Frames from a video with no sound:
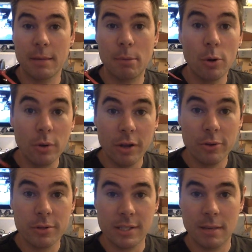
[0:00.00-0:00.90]
a
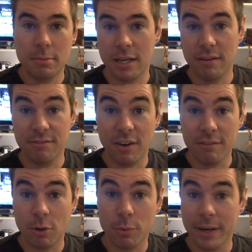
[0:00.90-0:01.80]
Polo step-down
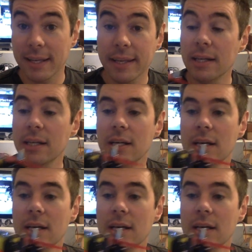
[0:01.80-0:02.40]
5-volt regulator,